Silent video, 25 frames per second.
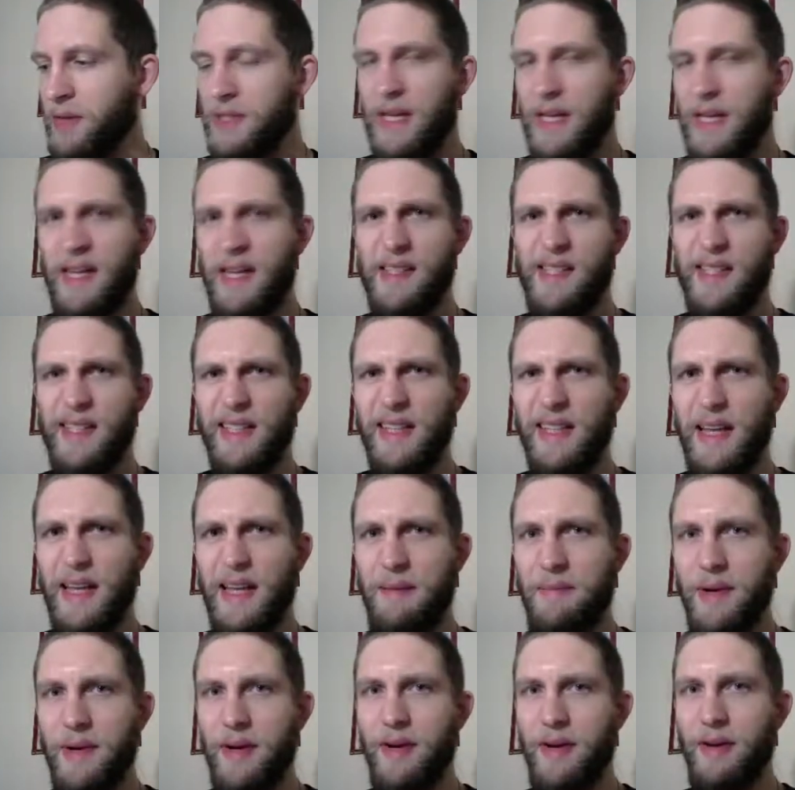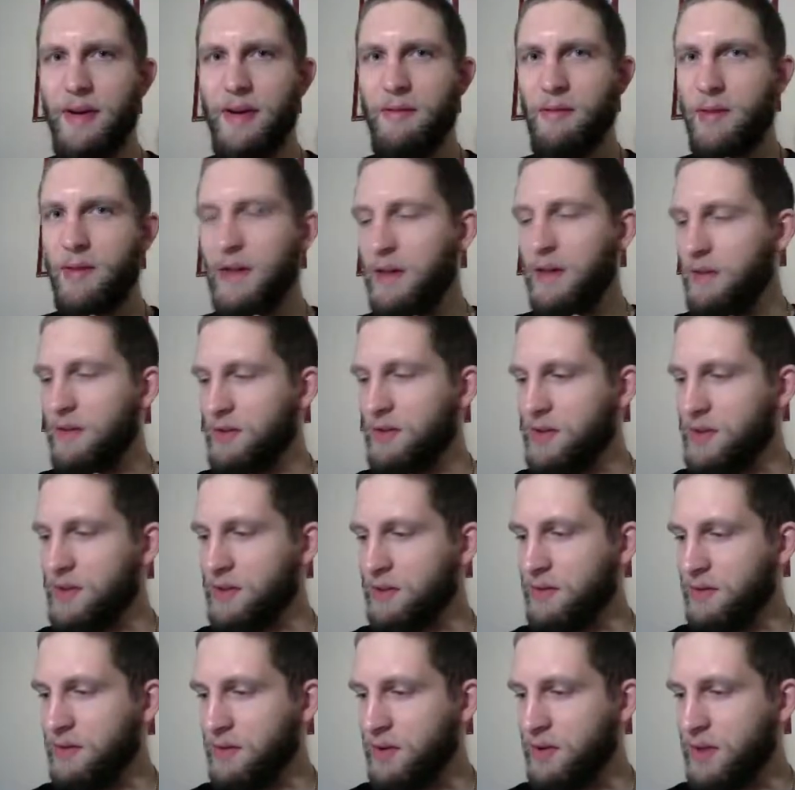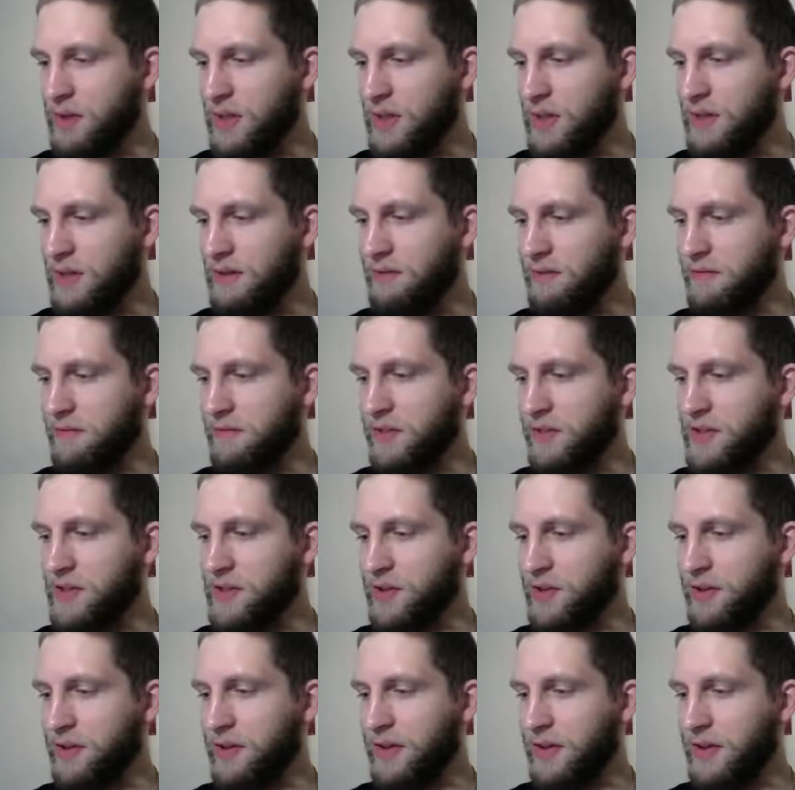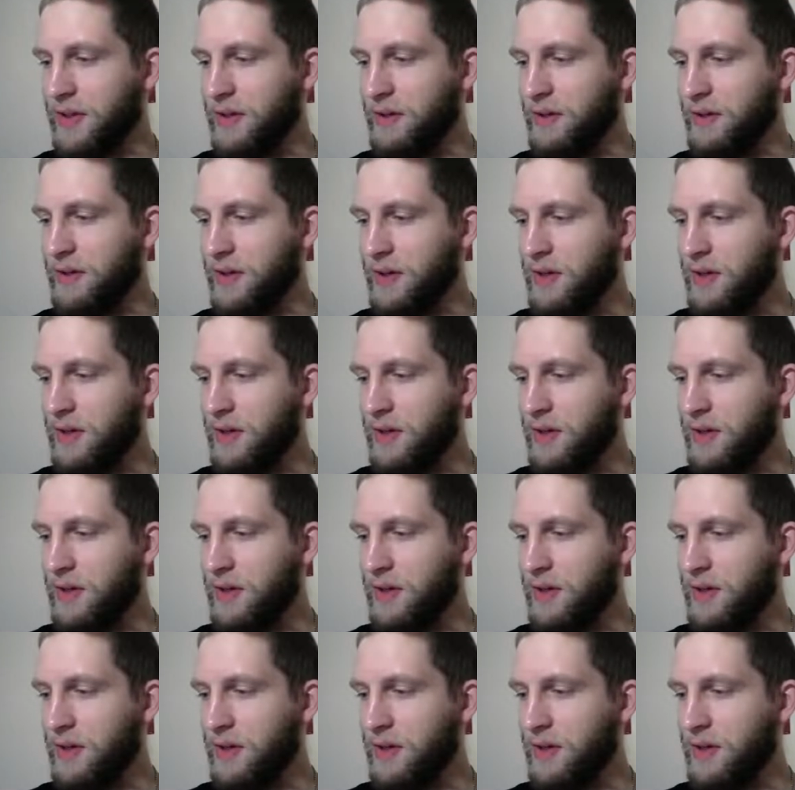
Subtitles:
I was thinking that berry when I was Frisk earlier.